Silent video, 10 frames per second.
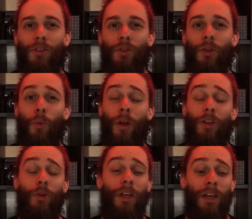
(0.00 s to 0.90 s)
so that when
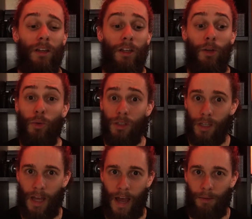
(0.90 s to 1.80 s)
you get used
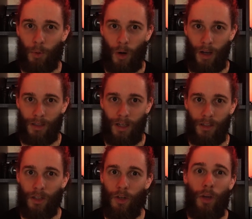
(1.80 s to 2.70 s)
to that
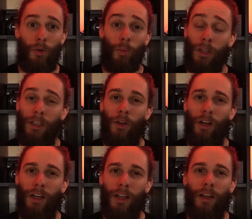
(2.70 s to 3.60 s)
process and you get really good
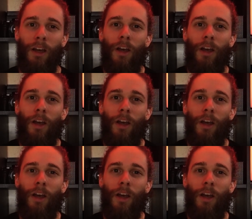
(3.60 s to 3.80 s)
at it,